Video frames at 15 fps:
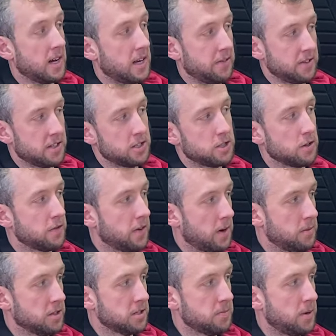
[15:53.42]
never did young
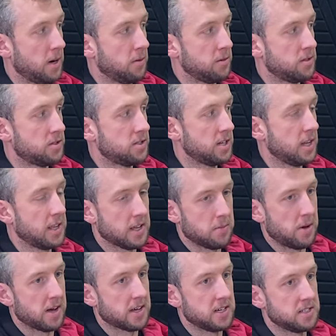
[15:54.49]
farmers, but I would certainly get
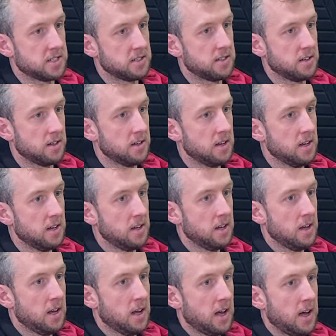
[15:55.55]
my kids into it. Yeah, I
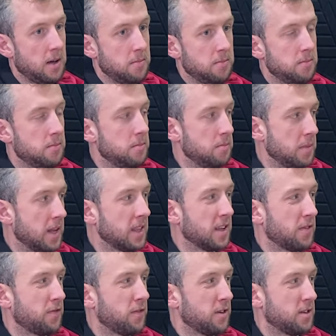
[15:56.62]
would. Um, mainly
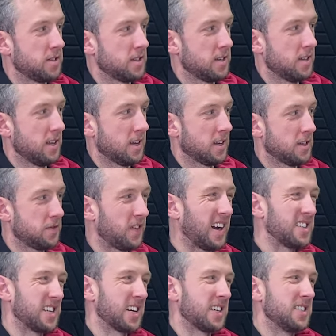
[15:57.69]
yeah. for like as far
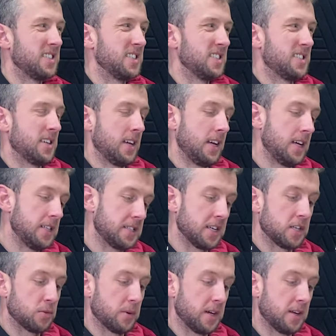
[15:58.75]
as I can see, it's the
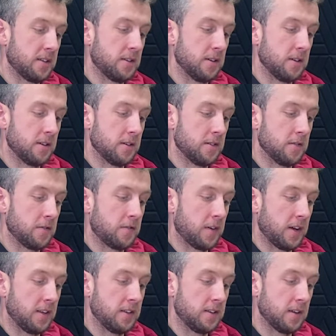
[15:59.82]
easiest way to
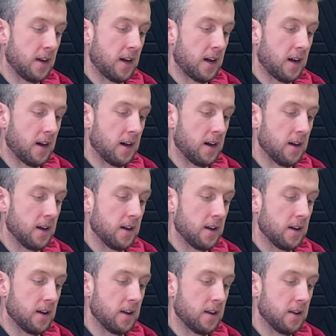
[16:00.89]
find a
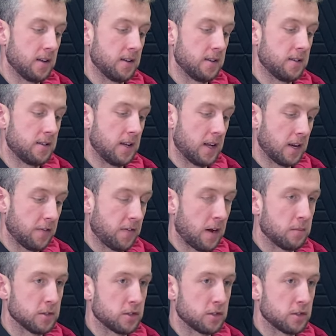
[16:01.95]
dairy farmer's